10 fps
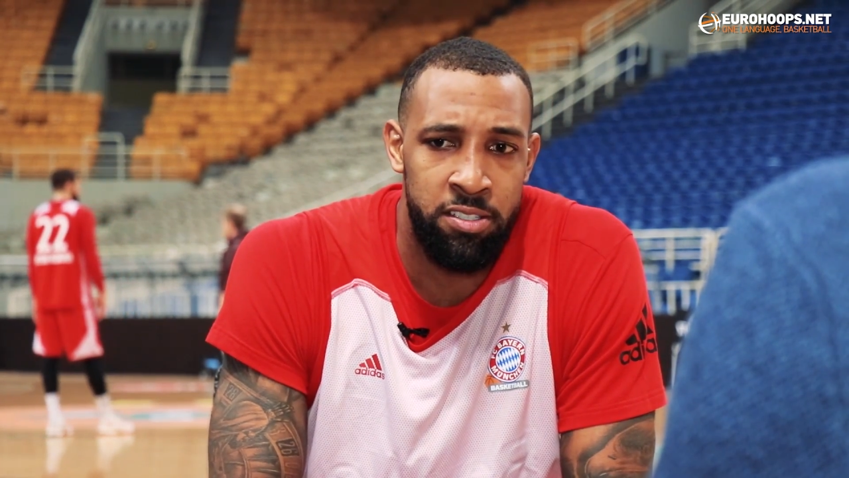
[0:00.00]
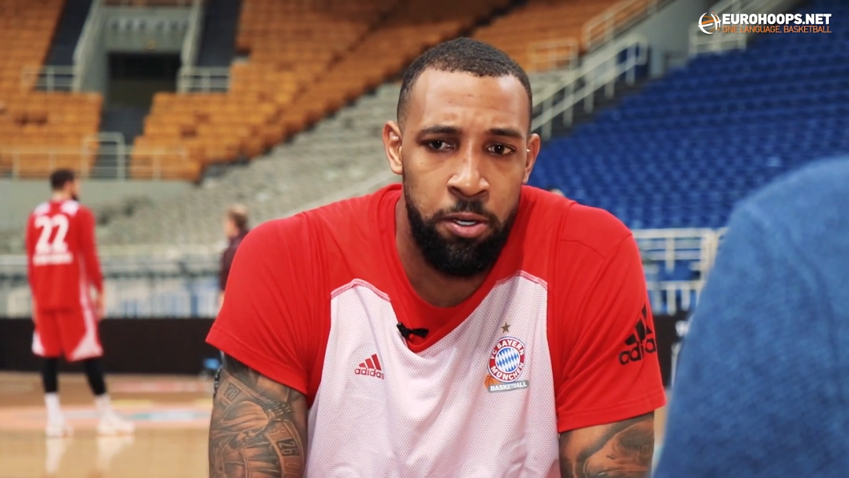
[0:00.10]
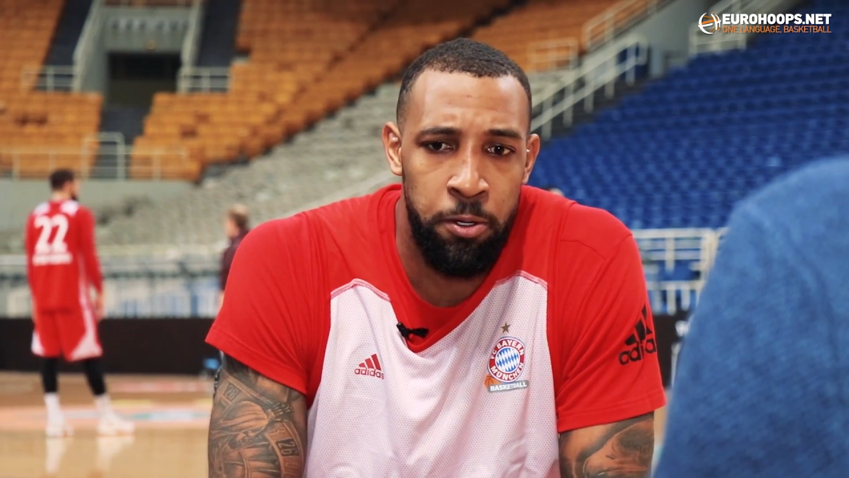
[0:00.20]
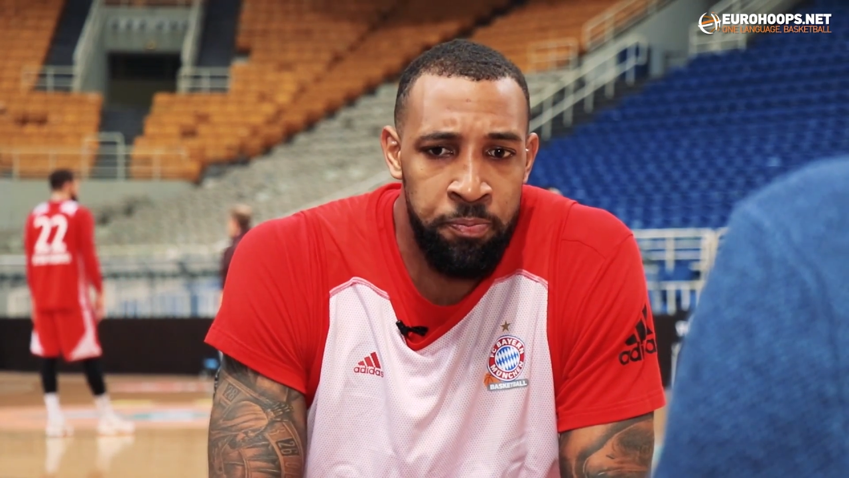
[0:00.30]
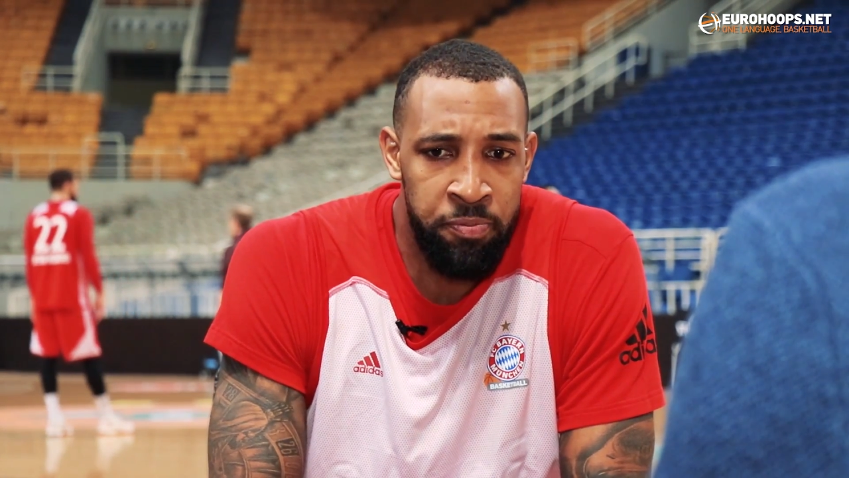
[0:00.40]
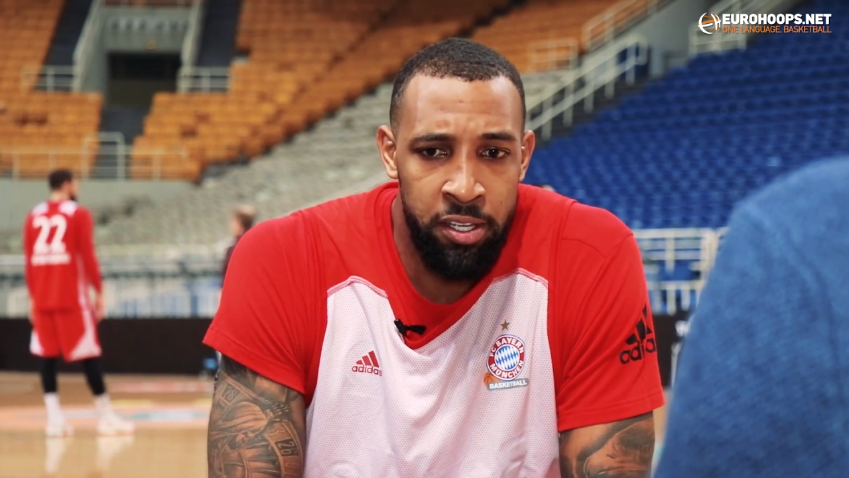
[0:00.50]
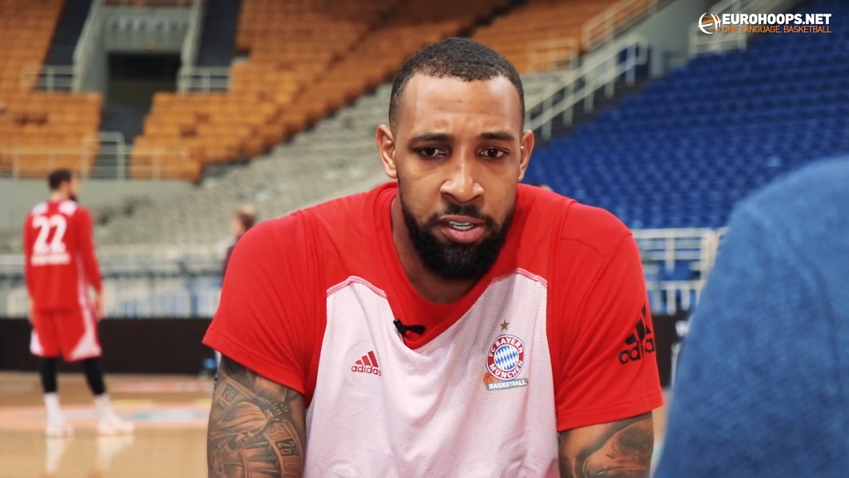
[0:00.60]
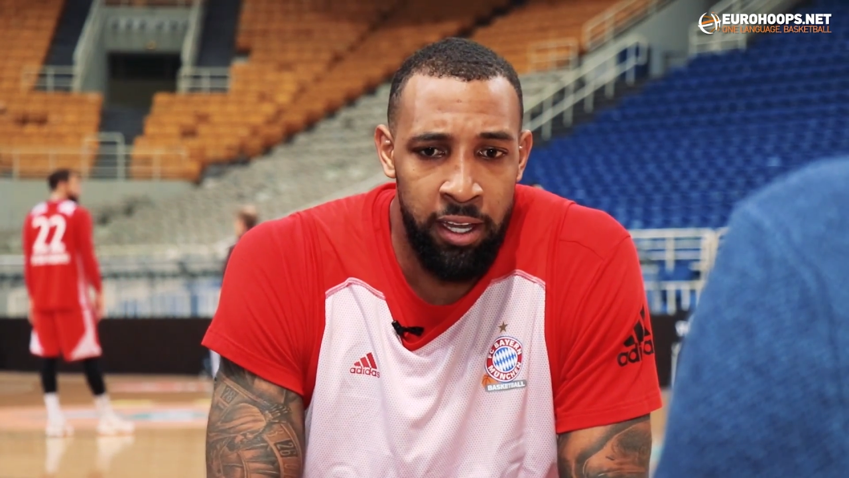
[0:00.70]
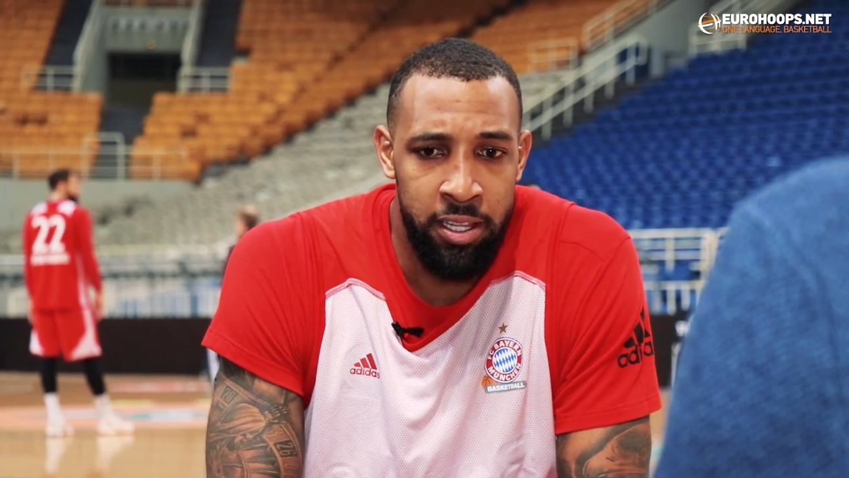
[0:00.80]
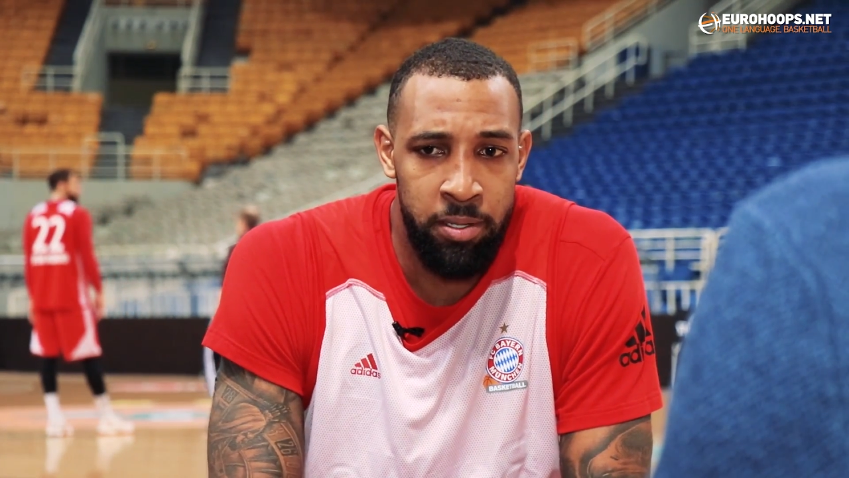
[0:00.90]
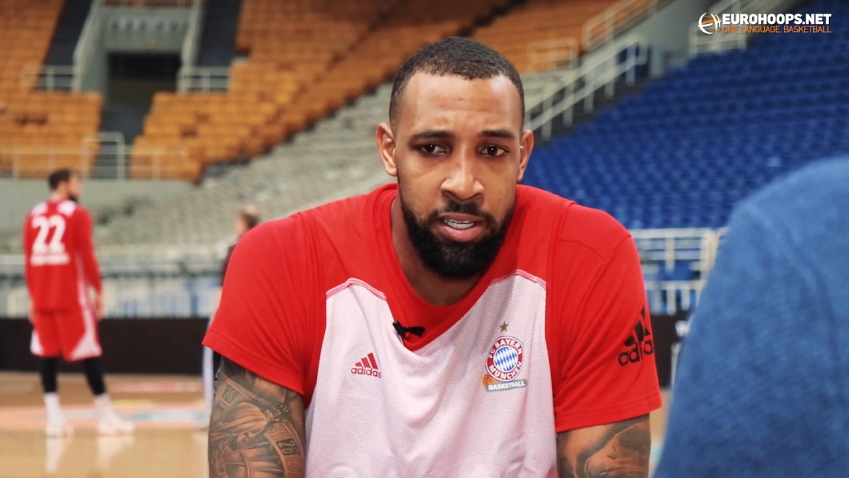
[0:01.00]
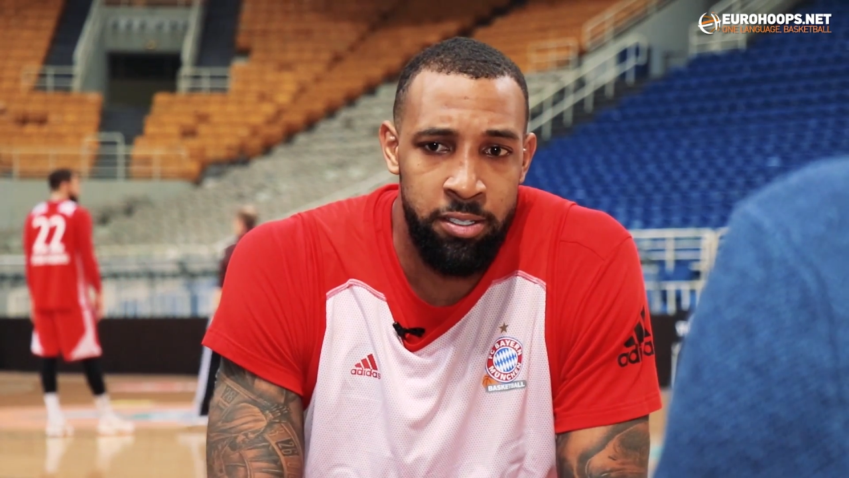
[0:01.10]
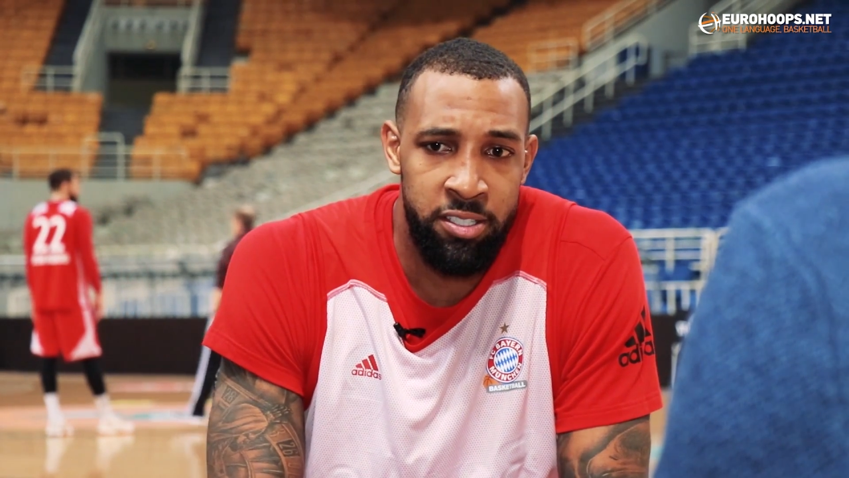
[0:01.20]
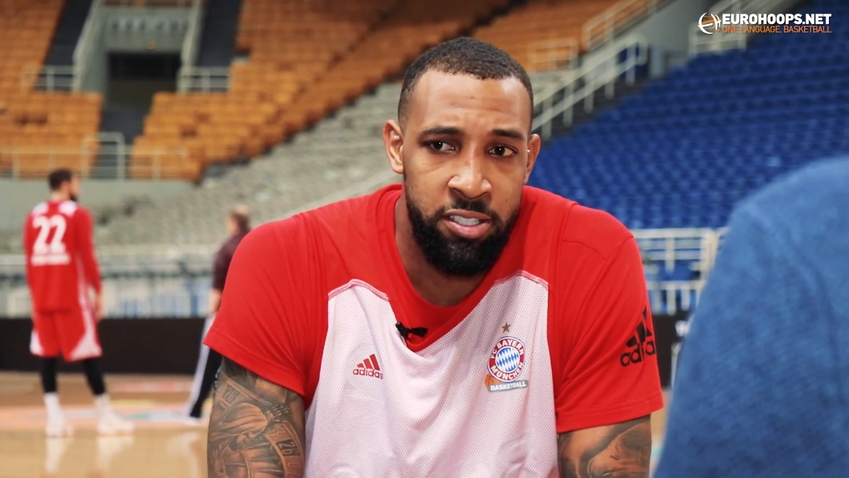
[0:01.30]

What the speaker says: So you have to be